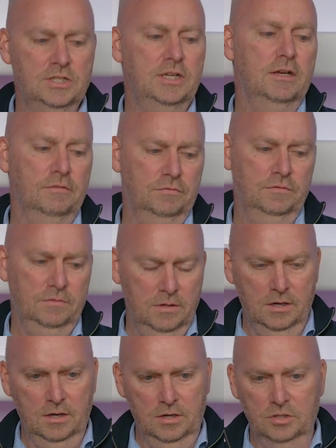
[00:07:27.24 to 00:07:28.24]
instead of
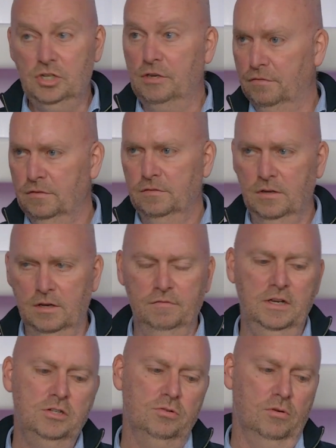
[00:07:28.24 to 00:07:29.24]
a chief
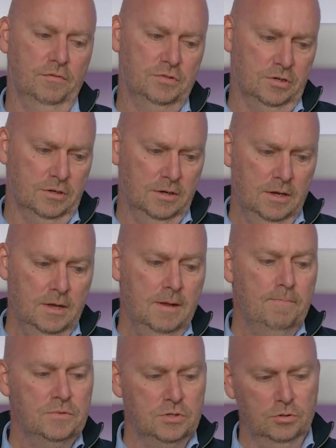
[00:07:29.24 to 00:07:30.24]
financial officer. Yeah.
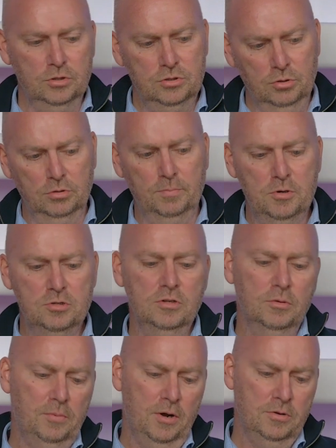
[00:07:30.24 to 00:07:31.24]
So the personal
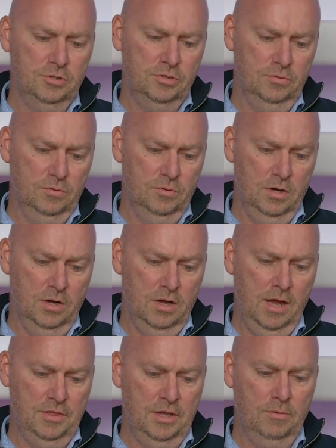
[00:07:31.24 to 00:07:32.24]
approach,
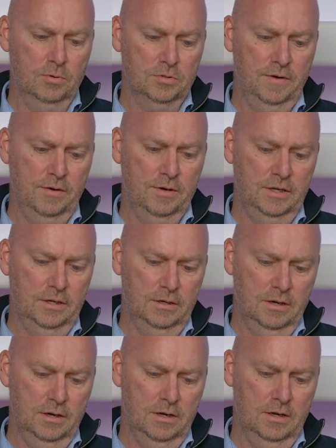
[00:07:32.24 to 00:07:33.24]
I think, was very
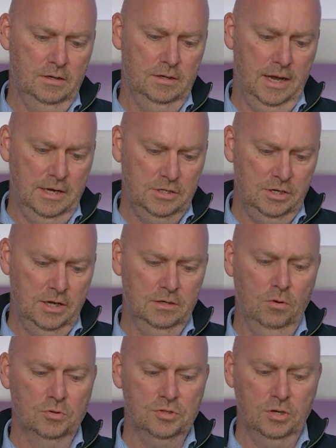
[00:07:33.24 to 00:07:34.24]
nice, and
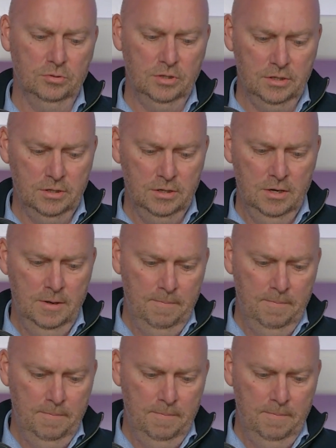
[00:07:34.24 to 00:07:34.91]
also the